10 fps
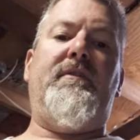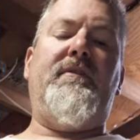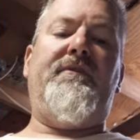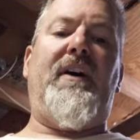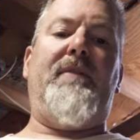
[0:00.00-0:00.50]

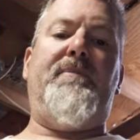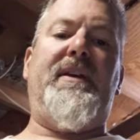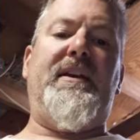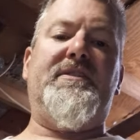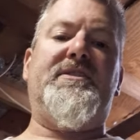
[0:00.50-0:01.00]
five
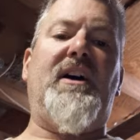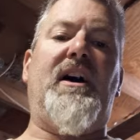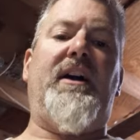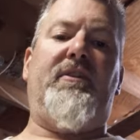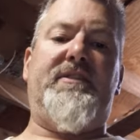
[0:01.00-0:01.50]

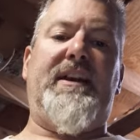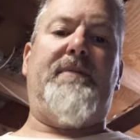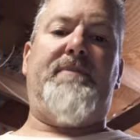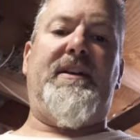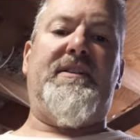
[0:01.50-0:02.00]
psi or
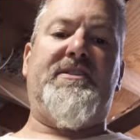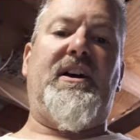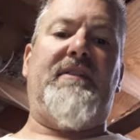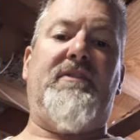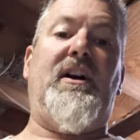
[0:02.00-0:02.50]
ten
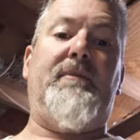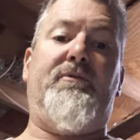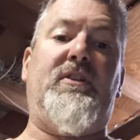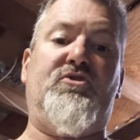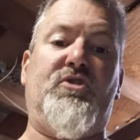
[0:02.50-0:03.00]
psi of line
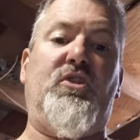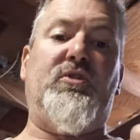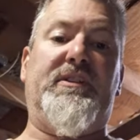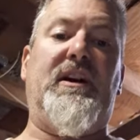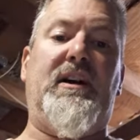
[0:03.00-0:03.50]
pressure at
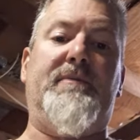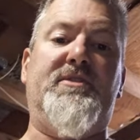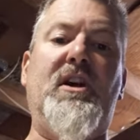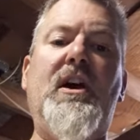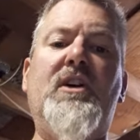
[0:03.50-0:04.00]
all times,